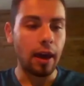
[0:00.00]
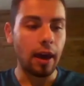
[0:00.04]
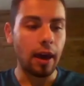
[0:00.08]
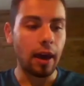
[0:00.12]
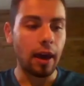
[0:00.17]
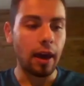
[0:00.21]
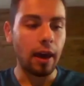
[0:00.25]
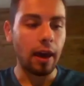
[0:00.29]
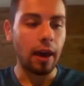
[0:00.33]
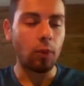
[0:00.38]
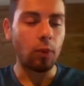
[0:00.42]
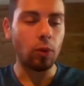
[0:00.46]

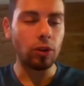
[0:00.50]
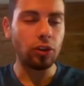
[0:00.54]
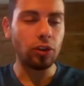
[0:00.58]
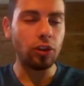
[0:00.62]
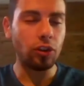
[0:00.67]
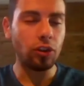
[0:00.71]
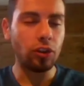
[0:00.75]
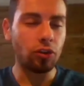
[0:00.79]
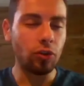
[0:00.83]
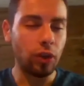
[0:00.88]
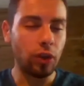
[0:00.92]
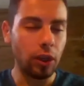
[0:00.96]
What do you
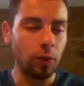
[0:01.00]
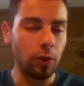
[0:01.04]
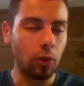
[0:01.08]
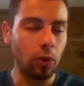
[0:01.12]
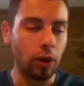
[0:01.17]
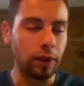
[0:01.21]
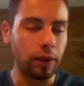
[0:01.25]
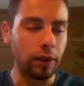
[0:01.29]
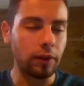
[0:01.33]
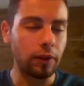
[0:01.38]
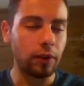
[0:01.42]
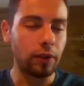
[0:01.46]
truly
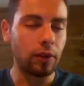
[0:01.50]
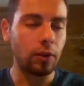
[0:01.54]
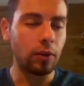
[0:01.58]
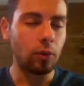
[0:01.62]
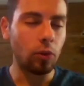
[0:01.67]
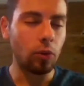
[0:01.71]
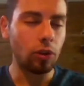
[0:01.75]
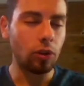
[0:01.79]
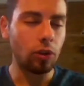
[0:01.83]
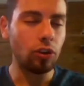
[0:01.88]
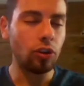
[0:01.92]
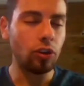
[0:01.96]
want?
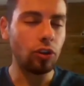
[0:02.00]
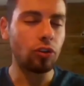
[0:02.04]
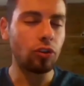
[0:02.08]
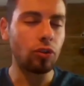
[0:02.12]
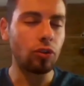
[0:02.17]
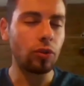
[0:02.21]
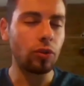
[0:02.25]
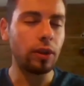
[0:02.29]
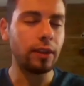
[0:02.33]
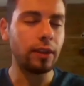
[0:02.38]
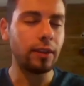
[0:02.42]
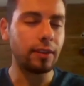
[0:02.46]
What do you
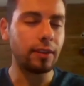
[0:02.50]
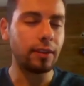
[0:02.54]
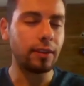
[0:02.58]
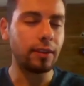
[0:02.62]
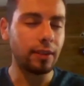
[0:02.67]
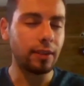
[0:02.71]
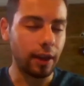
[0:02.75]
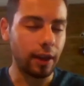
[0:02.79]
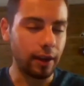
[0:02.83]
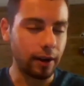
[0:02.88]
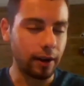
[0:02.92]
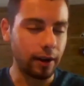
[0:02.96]
truly
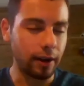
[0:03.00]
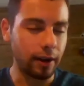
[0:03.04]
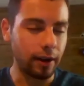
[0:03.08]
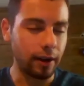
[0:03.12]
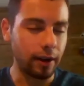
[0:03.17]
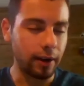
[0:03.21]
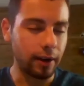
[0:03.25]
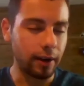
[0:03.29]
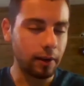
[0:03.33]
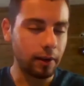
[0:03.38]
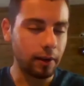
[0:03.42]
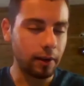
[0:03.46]
desire?
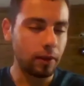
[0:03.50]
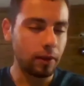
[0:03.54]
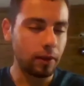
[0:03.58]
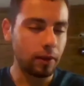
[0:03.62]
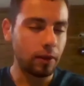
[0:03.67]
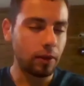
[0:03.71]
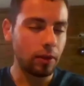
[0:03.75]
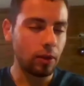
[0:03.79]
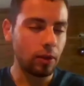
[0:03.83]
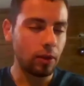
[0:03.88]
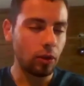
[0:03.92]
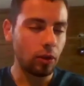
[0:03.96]

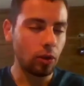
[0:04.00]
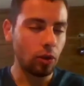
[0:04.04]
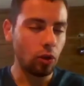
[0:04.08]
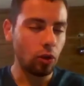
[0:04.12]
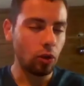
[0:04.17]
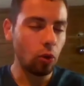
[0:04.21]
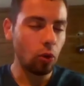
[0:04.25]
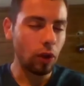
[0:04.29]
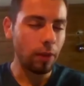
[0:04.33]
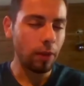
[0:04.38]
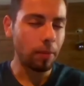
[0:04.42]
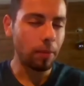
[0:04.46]
Who am
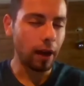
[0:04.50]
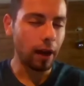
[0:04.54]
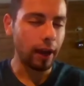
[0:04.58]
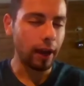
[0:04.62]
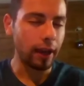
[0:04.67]
I?